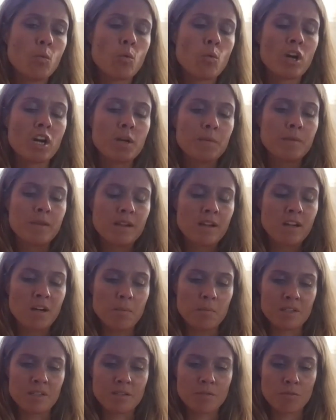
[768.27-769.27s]
work with the
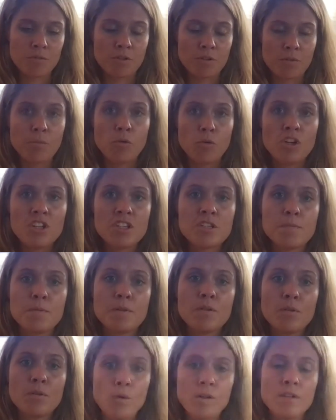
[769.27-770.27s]
company through the board,
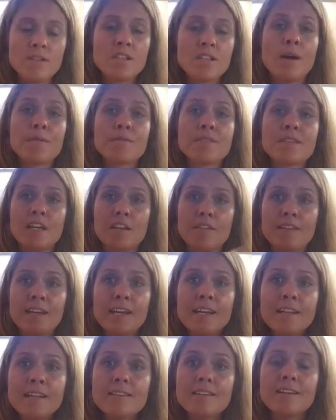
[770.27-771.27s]
but also outside of
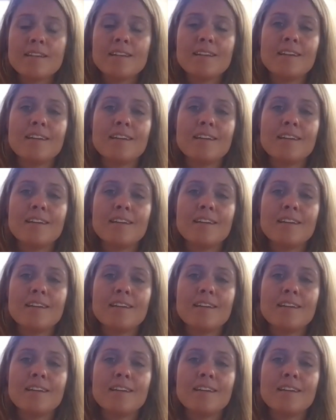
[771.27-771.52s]
that,